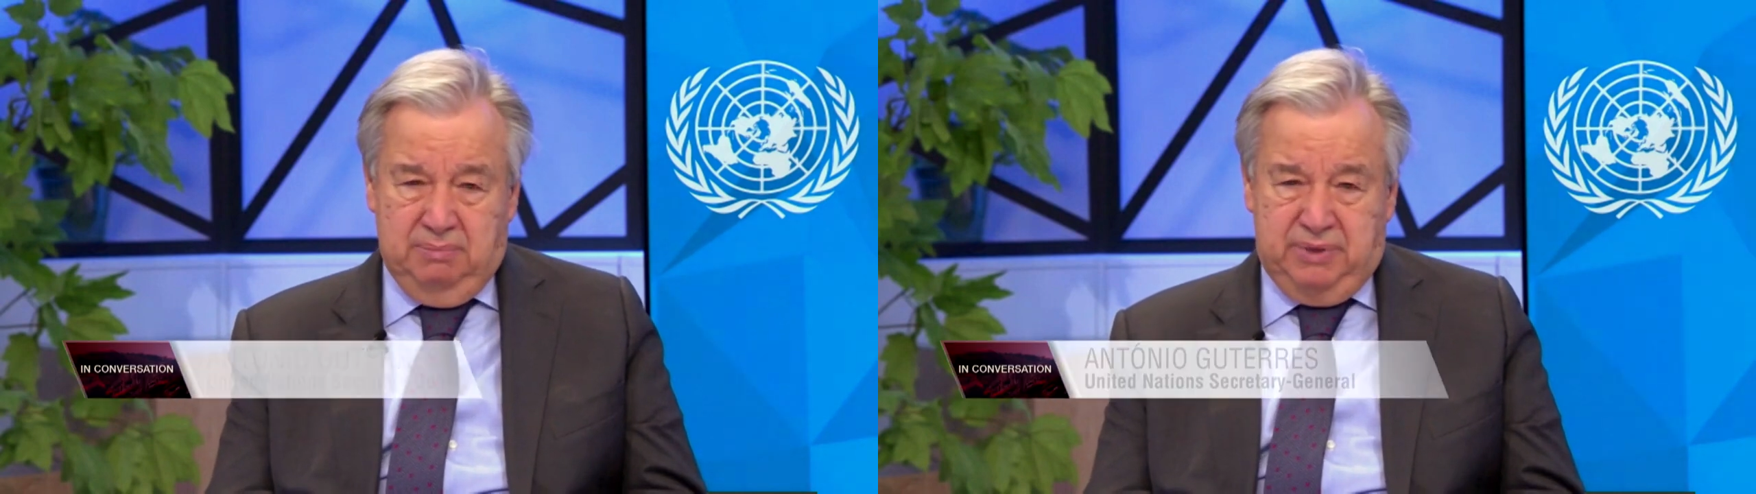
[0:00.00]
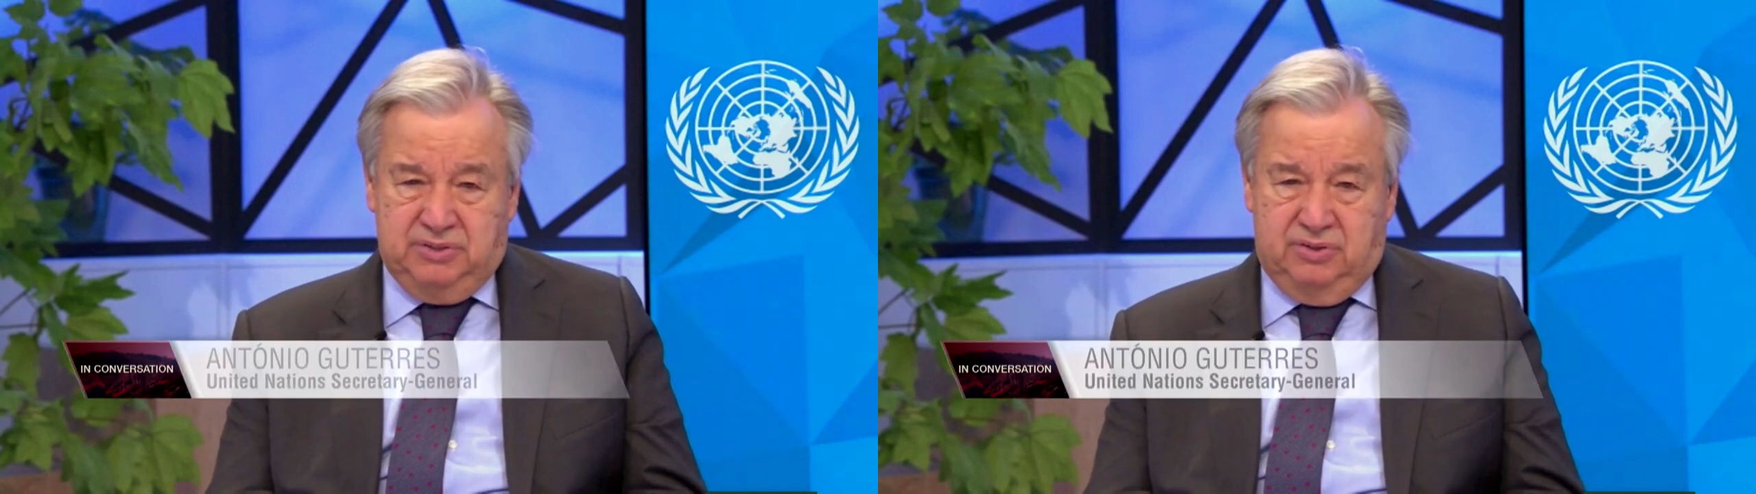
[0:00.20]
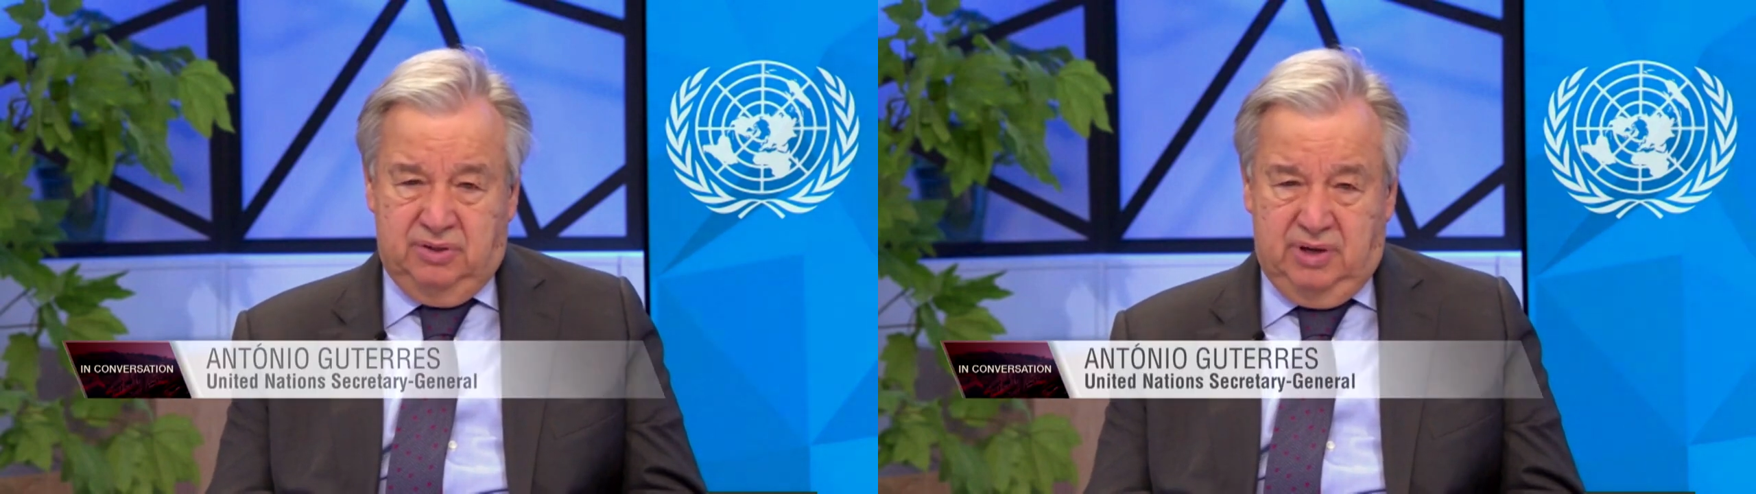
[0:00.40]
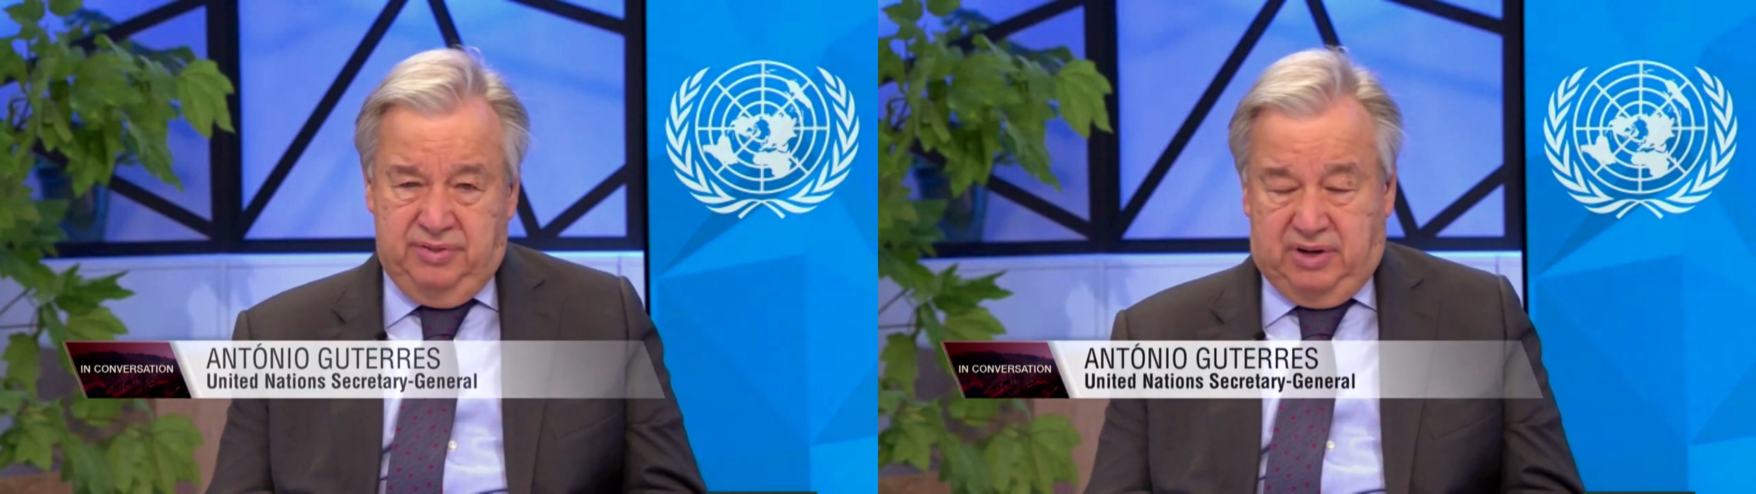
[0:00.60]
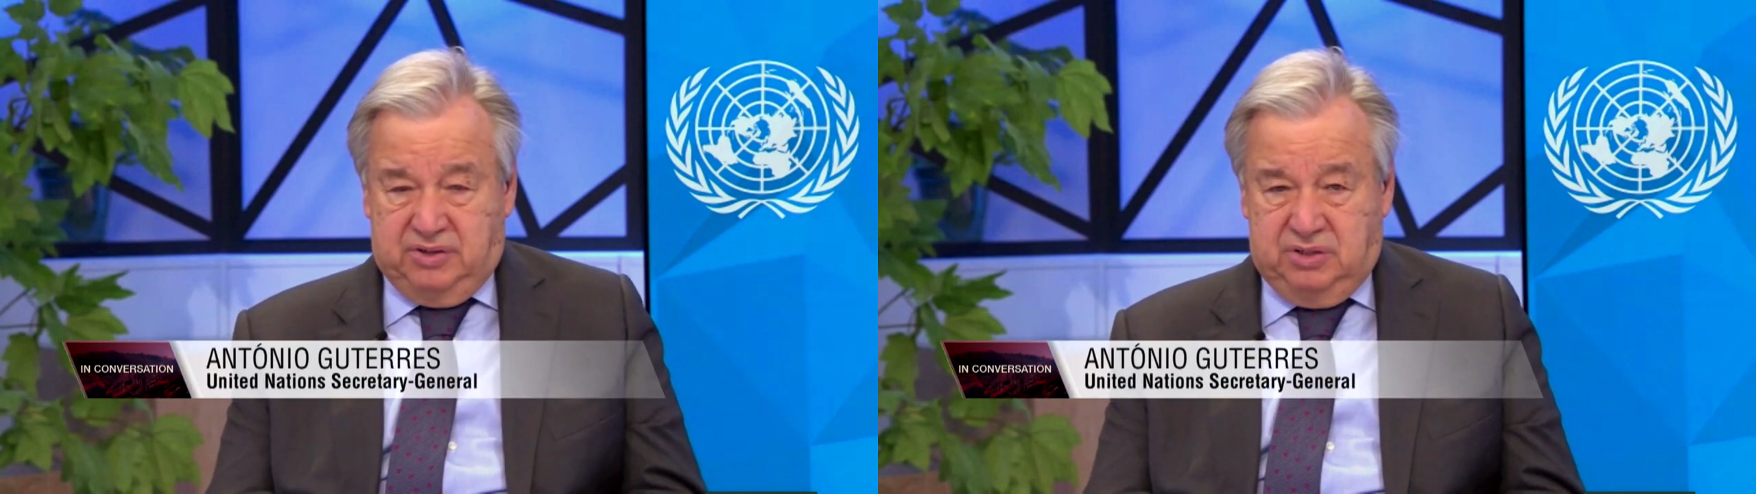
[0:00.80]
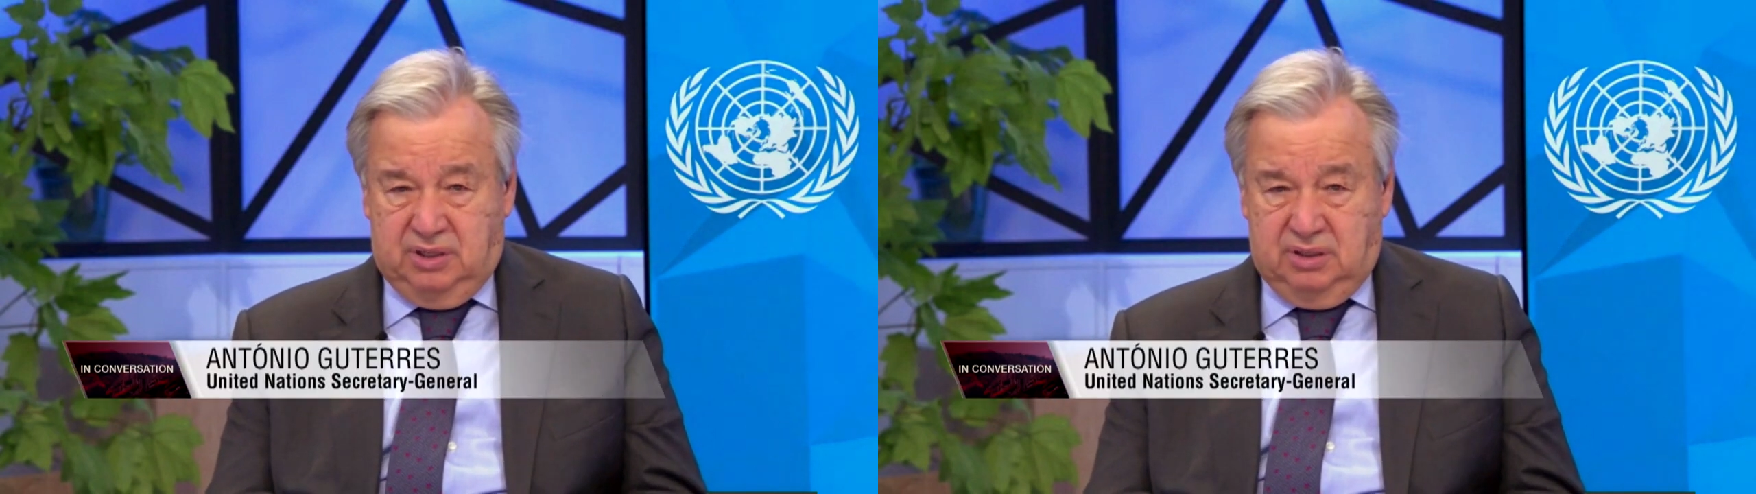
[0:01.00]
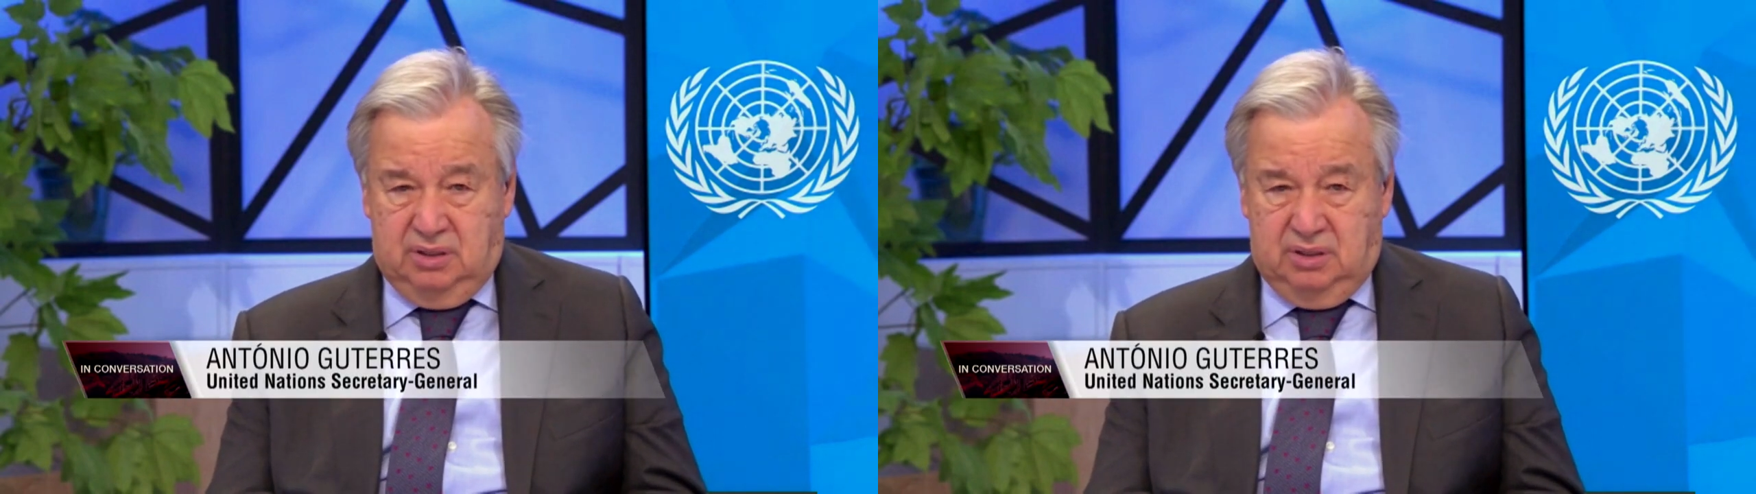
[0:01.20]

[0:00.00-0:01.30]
but addressing